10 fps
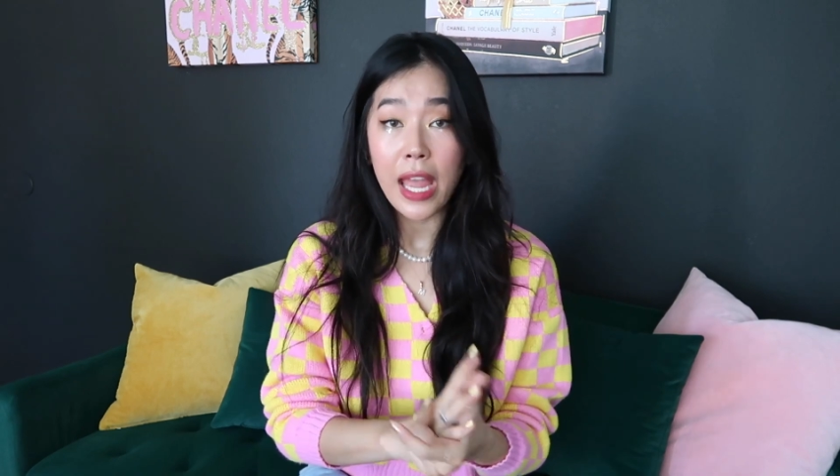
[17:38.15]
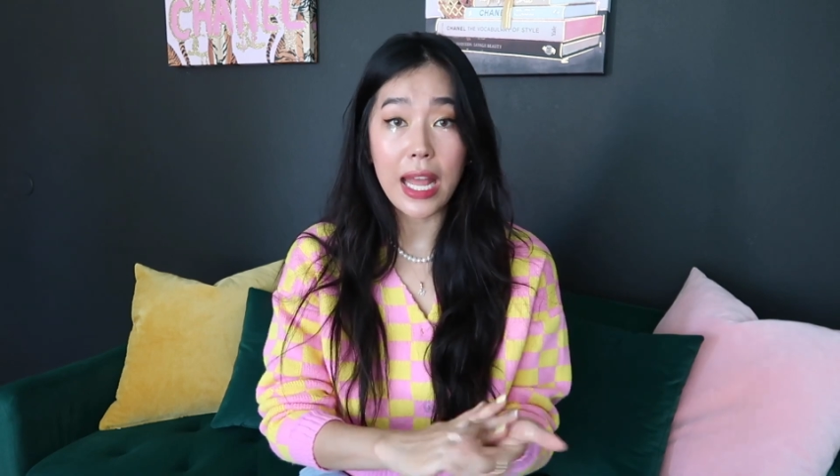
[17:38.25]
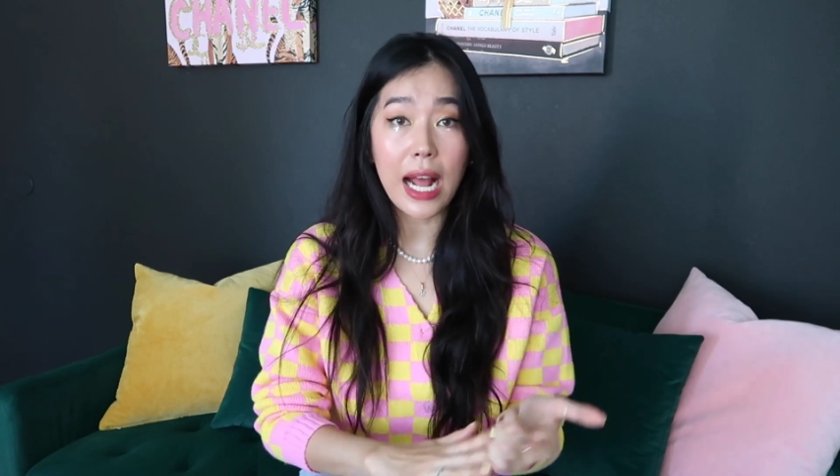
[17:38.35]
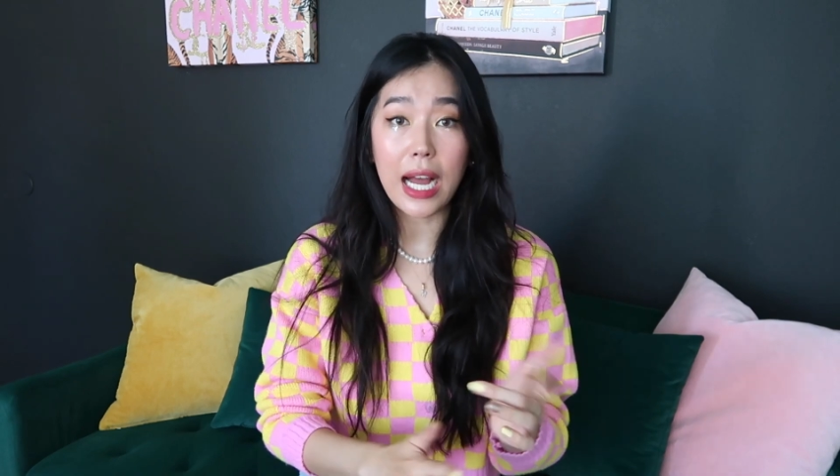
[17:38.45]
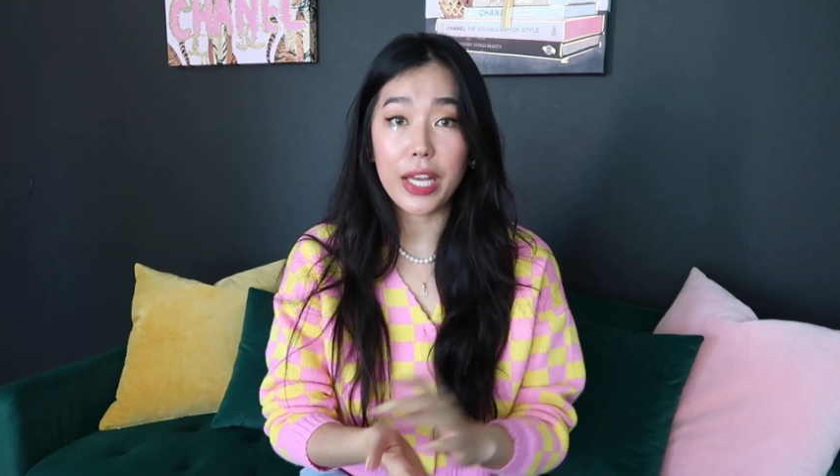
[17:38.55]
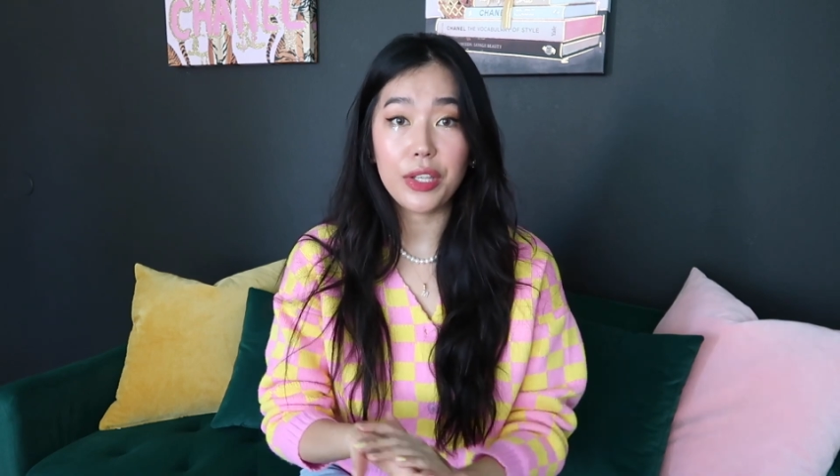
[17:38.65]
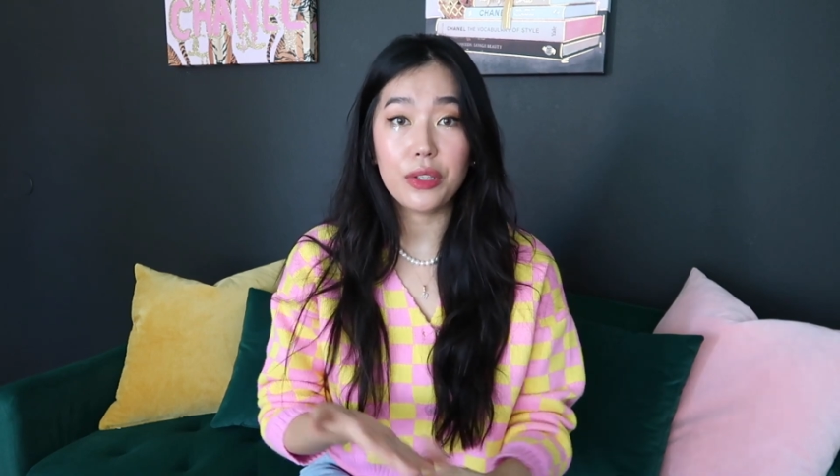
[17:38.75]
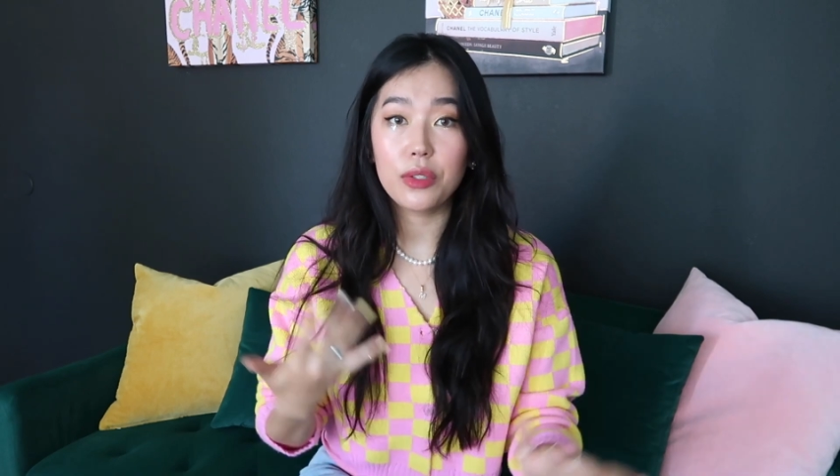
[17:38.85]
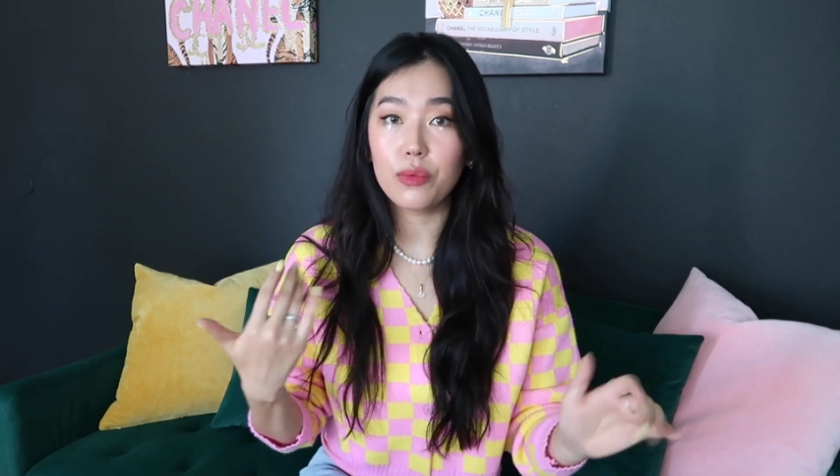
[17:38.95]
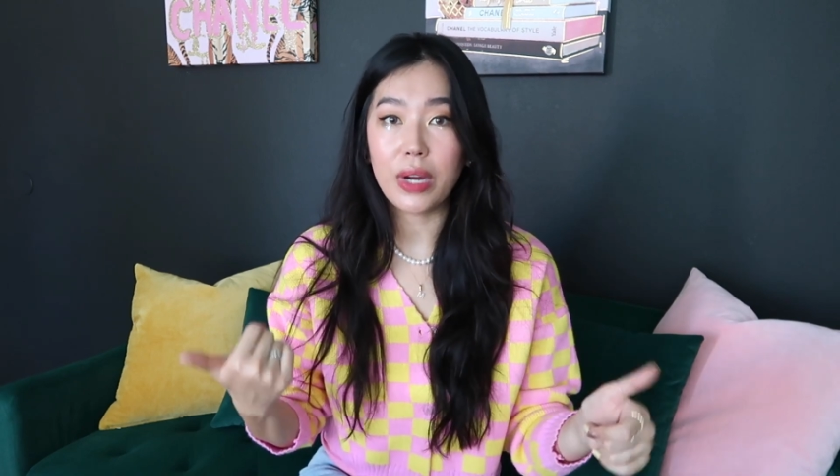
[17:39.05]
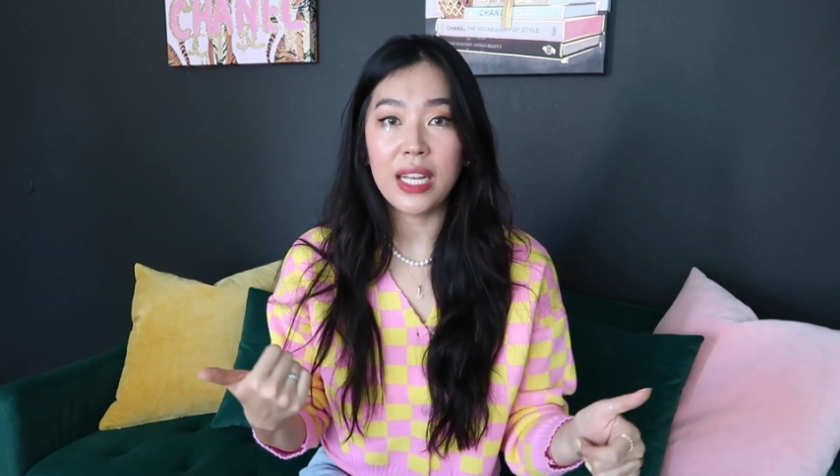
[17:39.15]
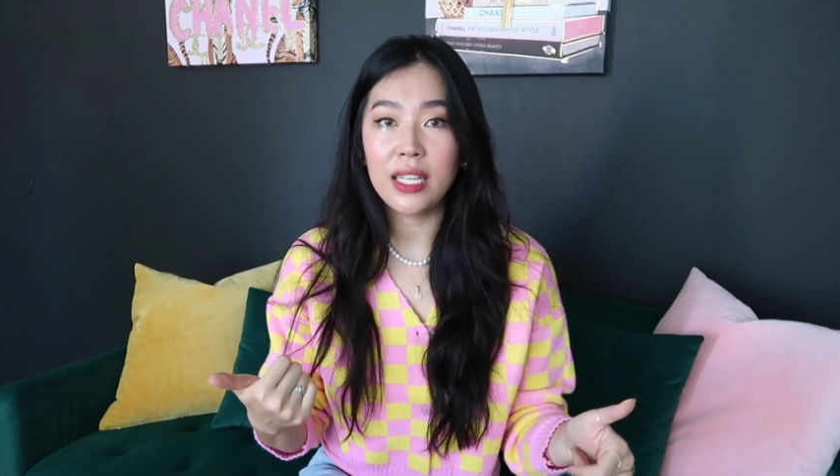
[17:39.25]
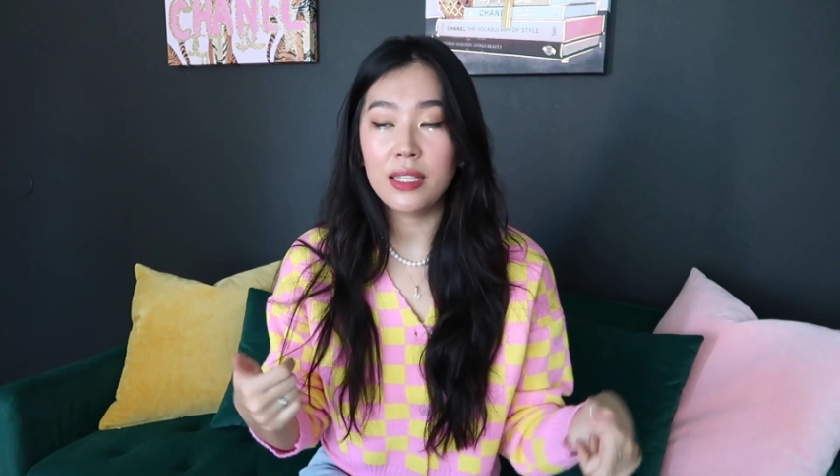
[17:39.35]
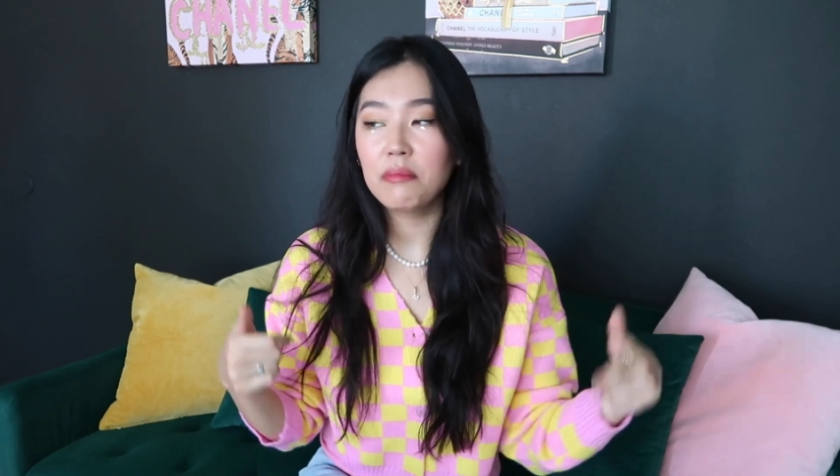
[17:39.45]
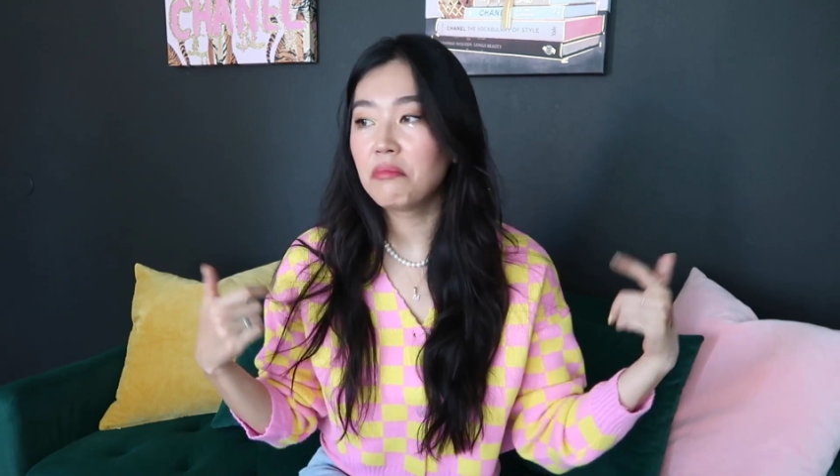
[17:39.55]
And I used
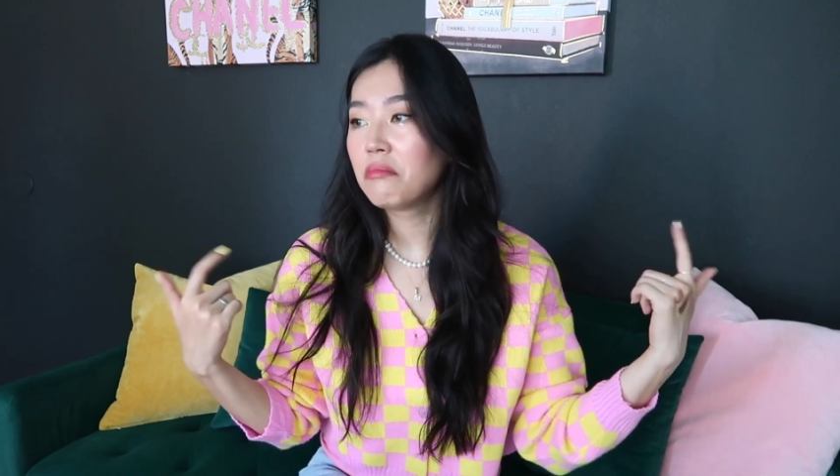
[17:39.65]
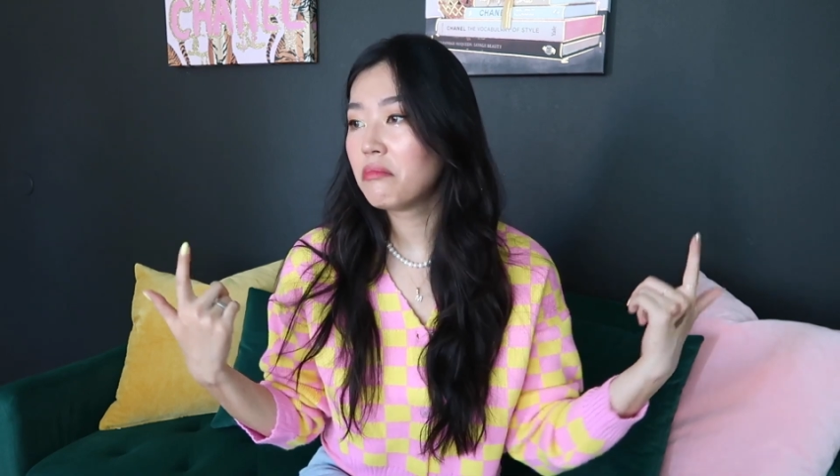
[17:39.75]
retin,